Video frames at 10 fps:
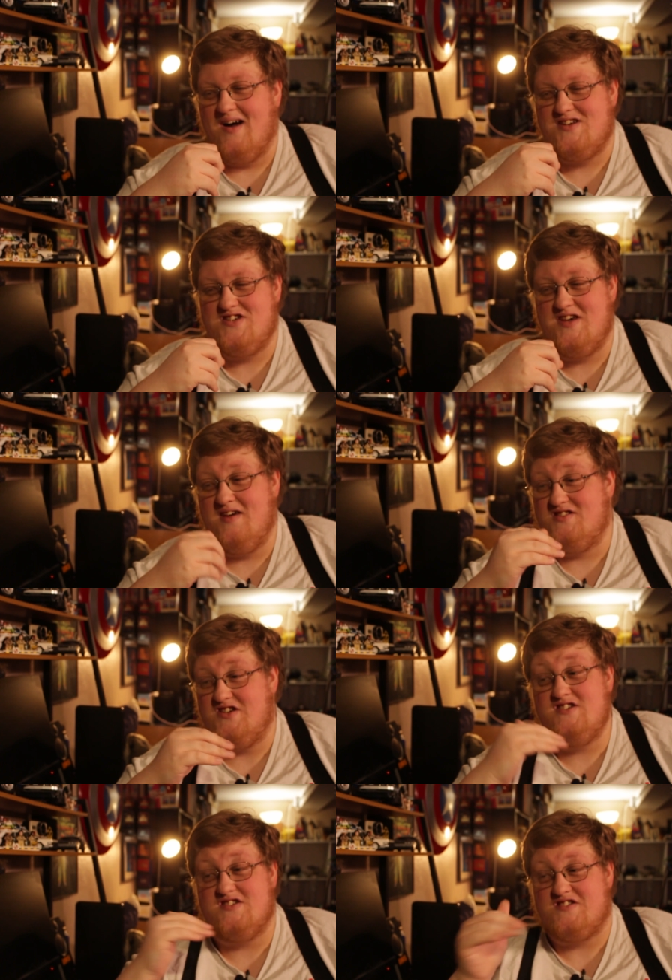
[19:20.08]

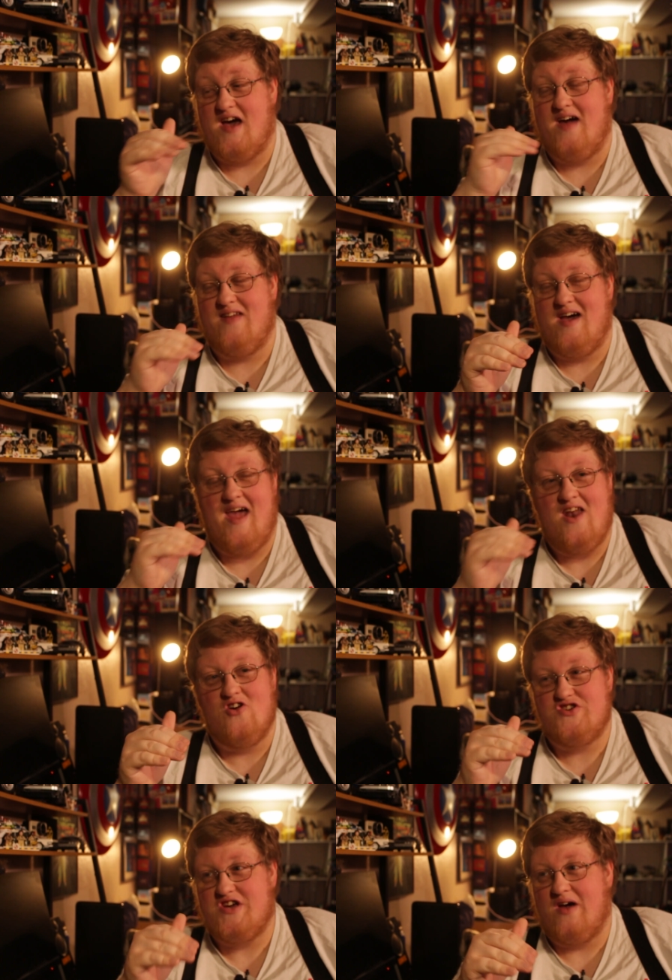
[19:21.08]
She just had that
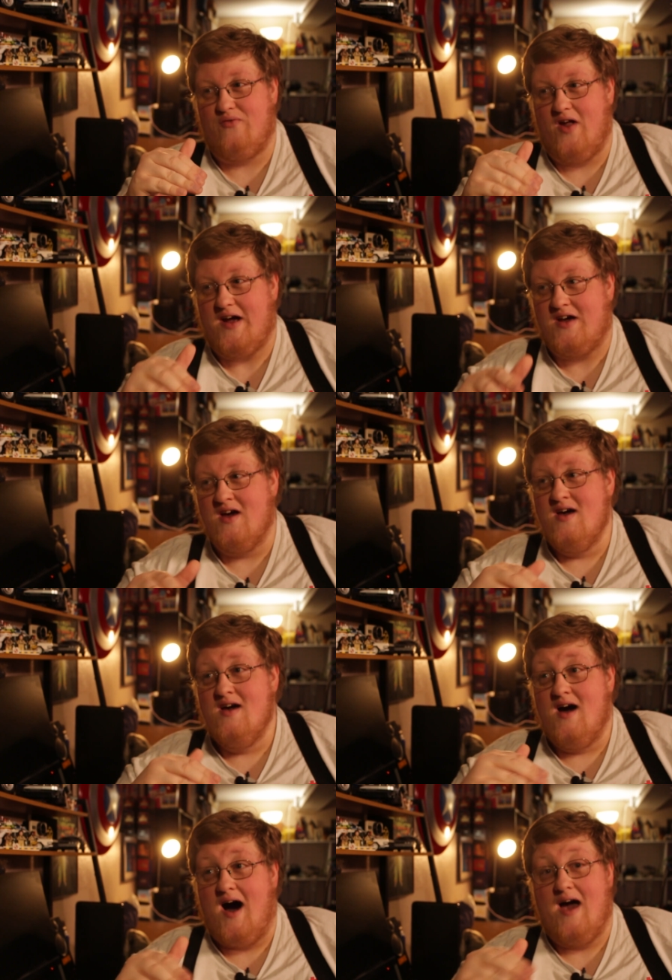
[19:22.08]
energy of like,
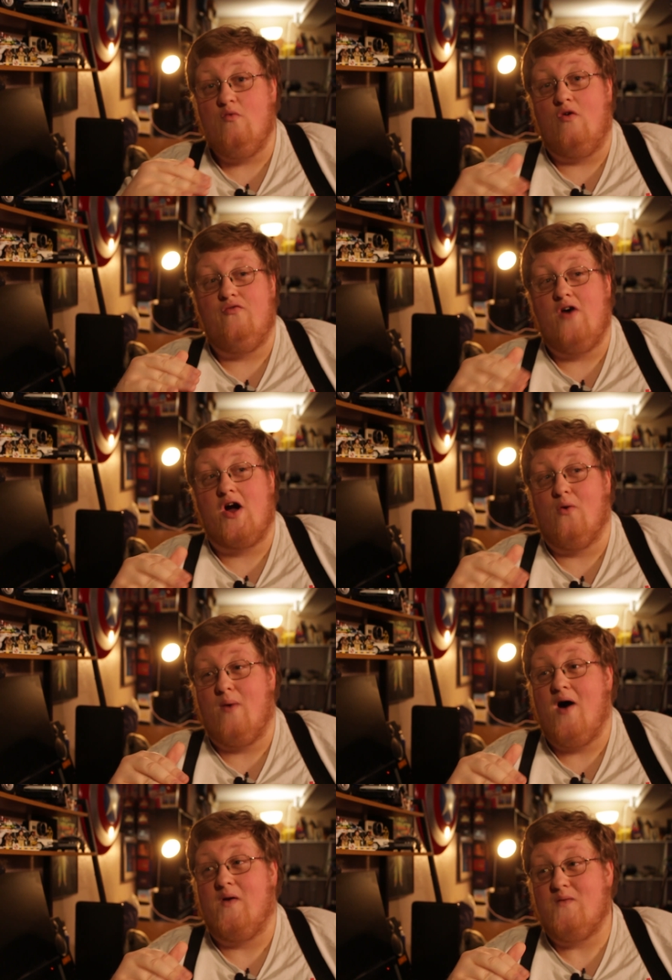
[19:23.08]
I will fuck
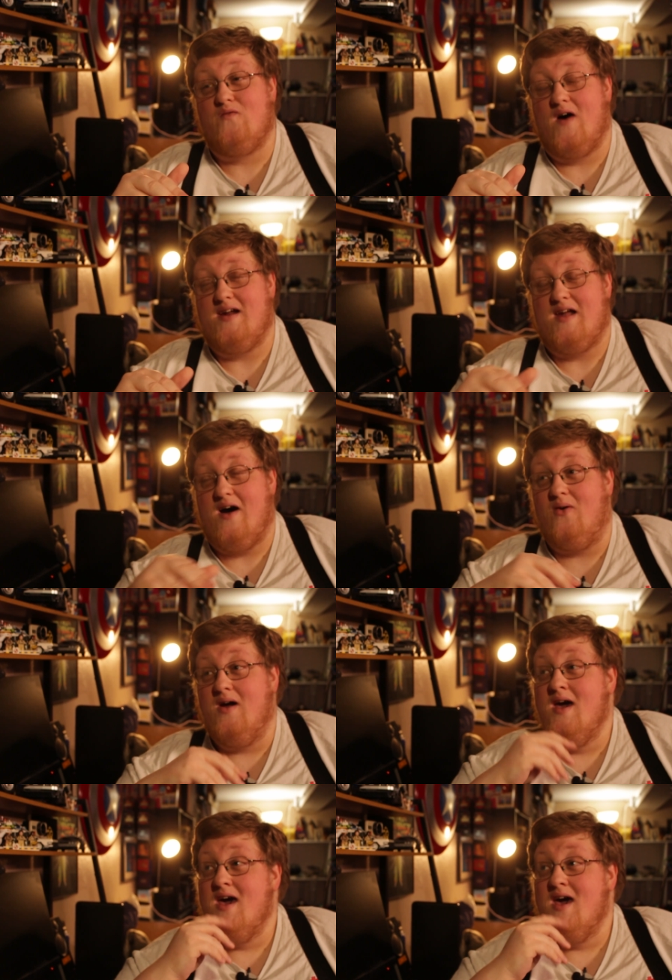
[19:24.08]
around and find out.